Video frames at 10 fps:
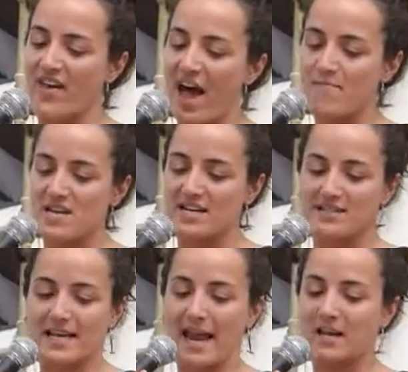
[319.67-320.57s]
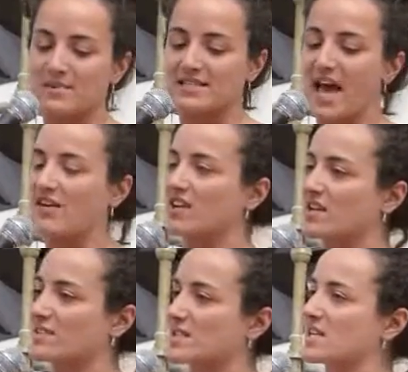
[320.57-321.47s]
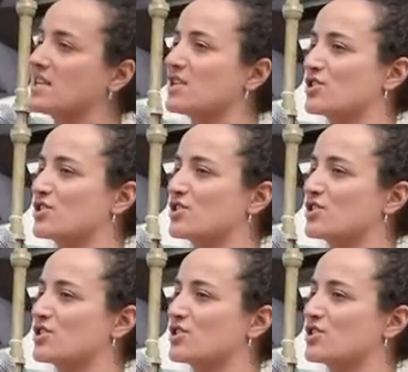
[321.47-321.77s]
that means cannabis advocacy,